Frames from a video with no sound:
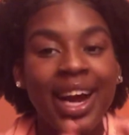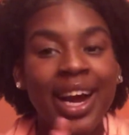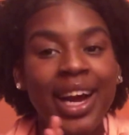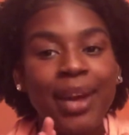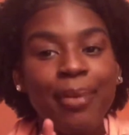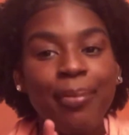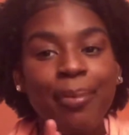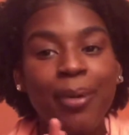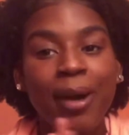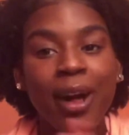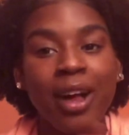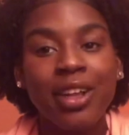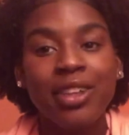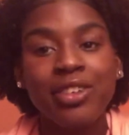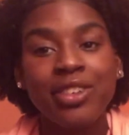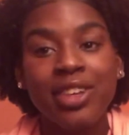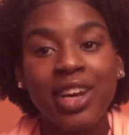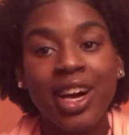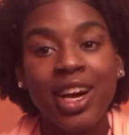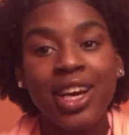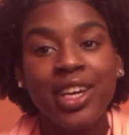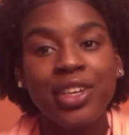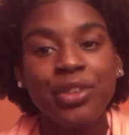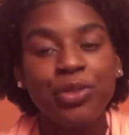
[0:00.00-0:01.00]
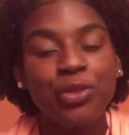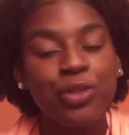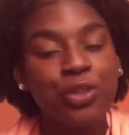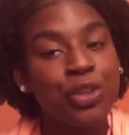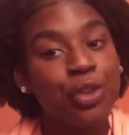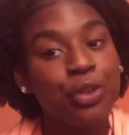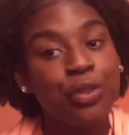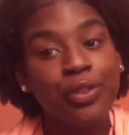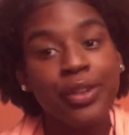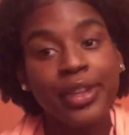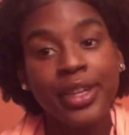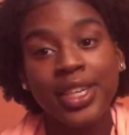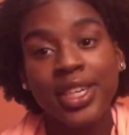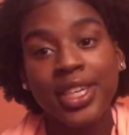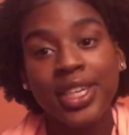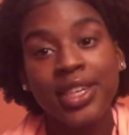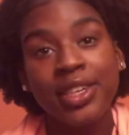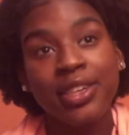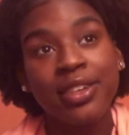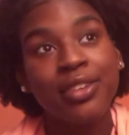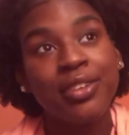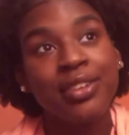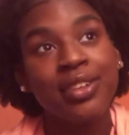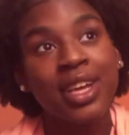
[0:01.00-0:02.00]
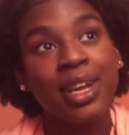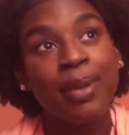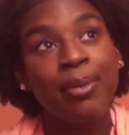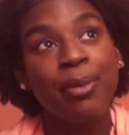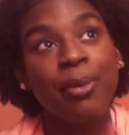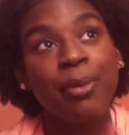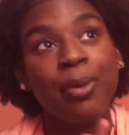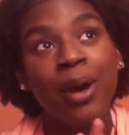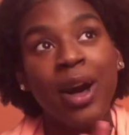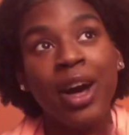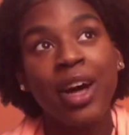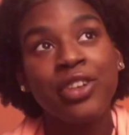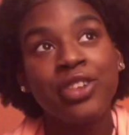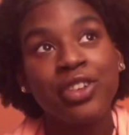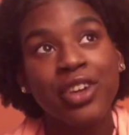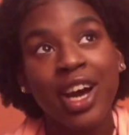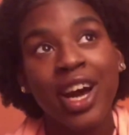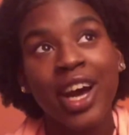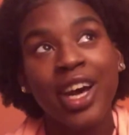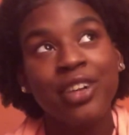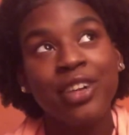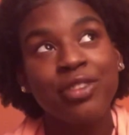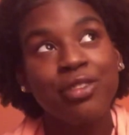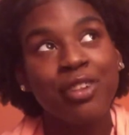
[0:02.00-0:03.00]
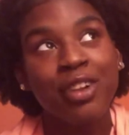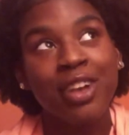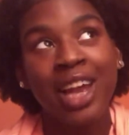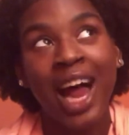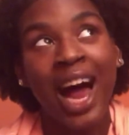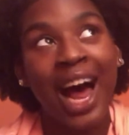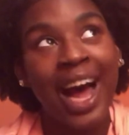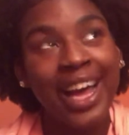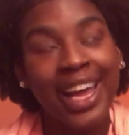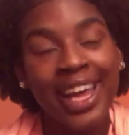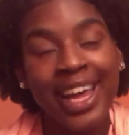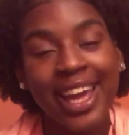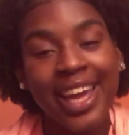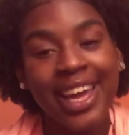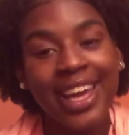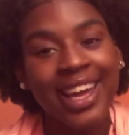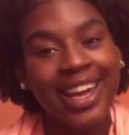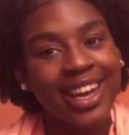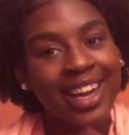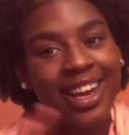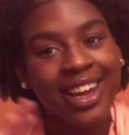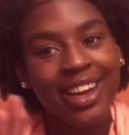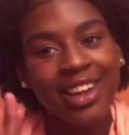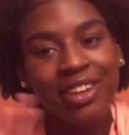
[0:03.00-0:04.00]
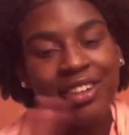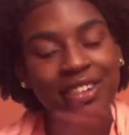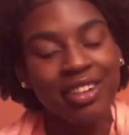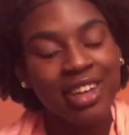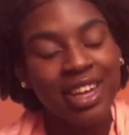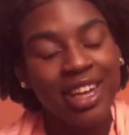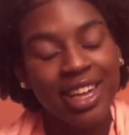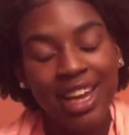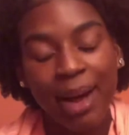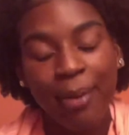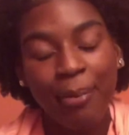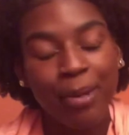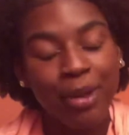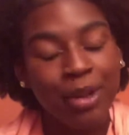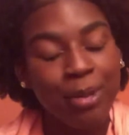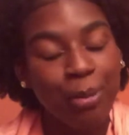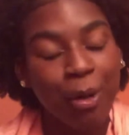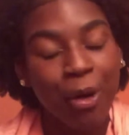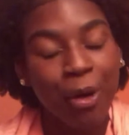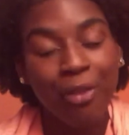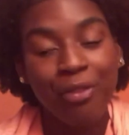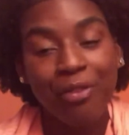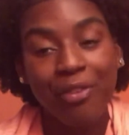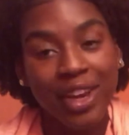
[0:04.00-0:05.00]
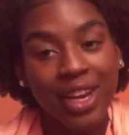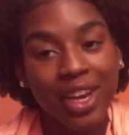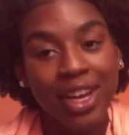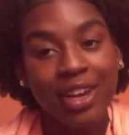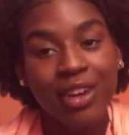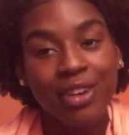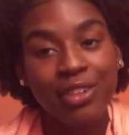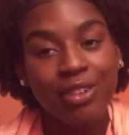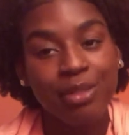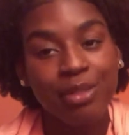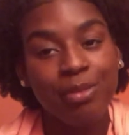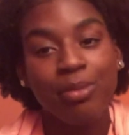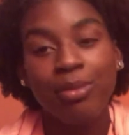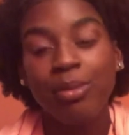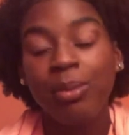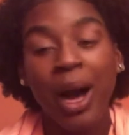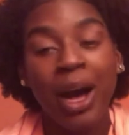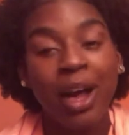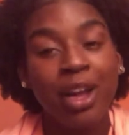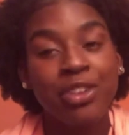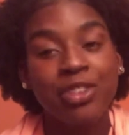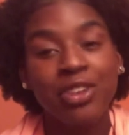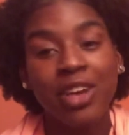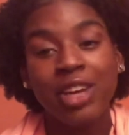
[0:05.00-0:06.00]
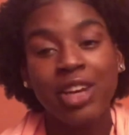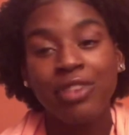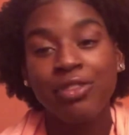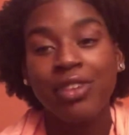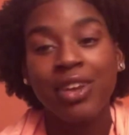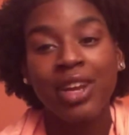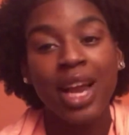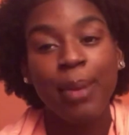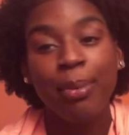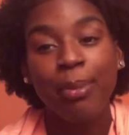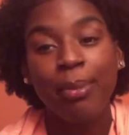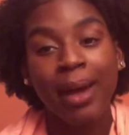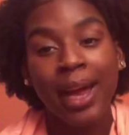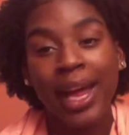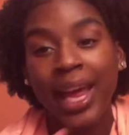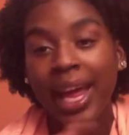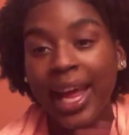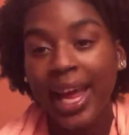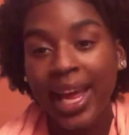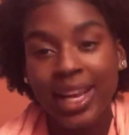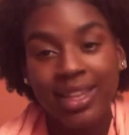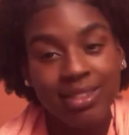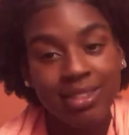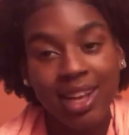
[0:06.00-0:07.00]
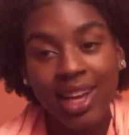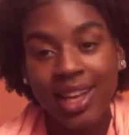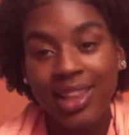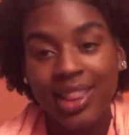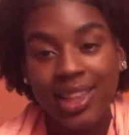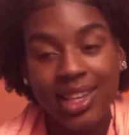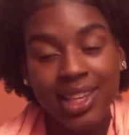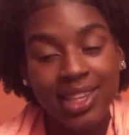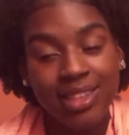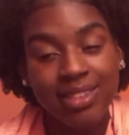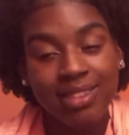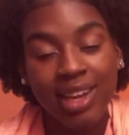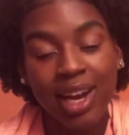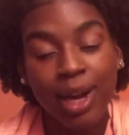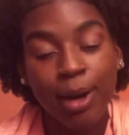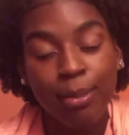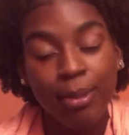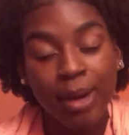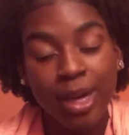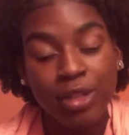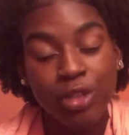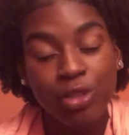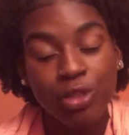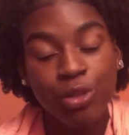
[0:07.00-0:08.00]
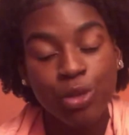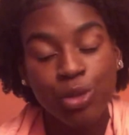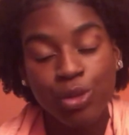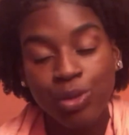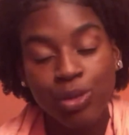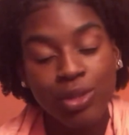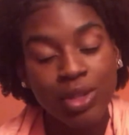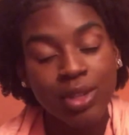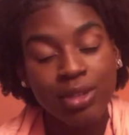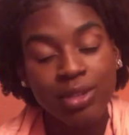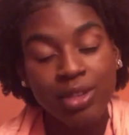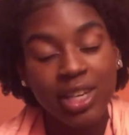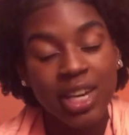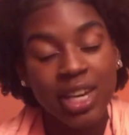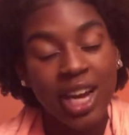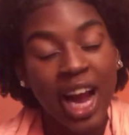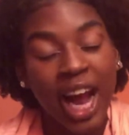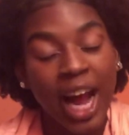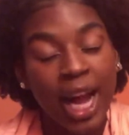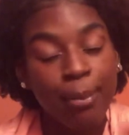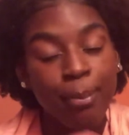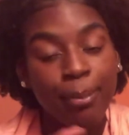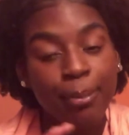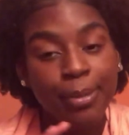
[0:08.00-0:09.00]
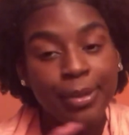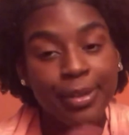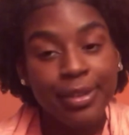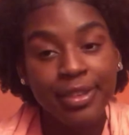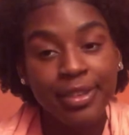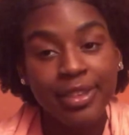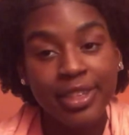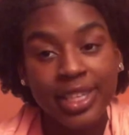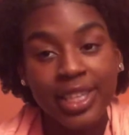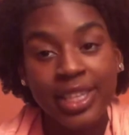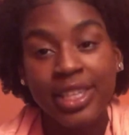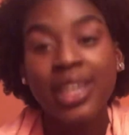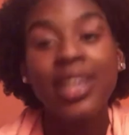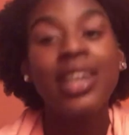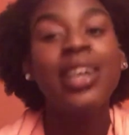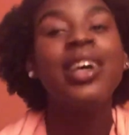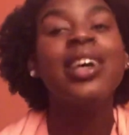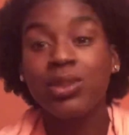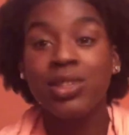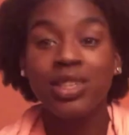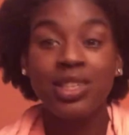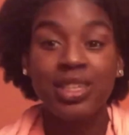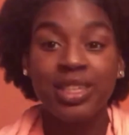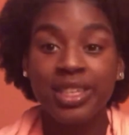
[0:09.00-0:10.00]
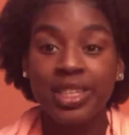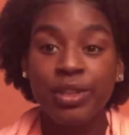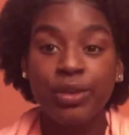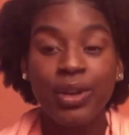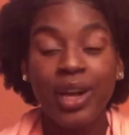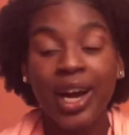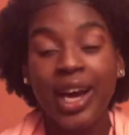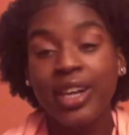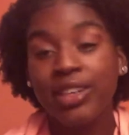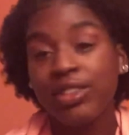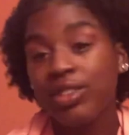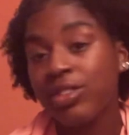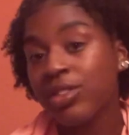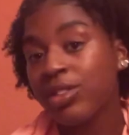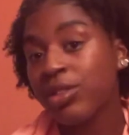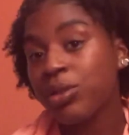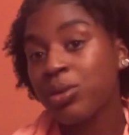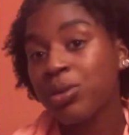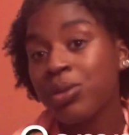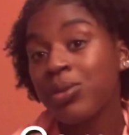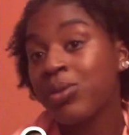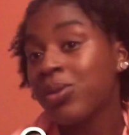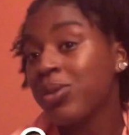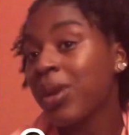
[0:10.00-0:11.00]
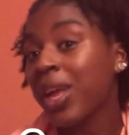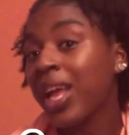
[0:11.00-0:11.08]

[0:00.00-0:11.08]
I apologize for no videos. I apologize for lying, saying I'm putting more videos. I apologize for clapping my hands like this, like I'm about to do something and I am pussy. Hope to see you guys soon.